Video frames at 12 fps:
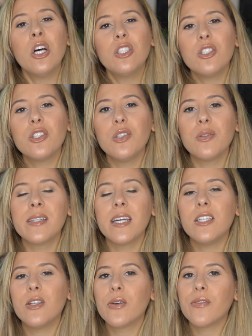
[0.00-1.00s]
so you can
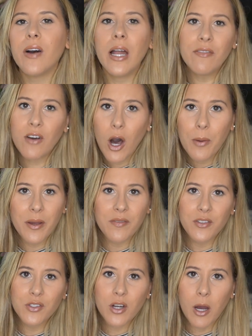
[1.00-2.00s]
get notified of all my
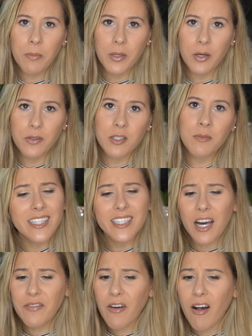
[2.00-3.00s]
future uploads. I
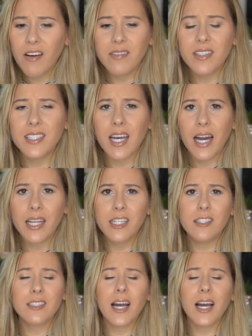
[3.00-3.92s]
love all of these highlighters.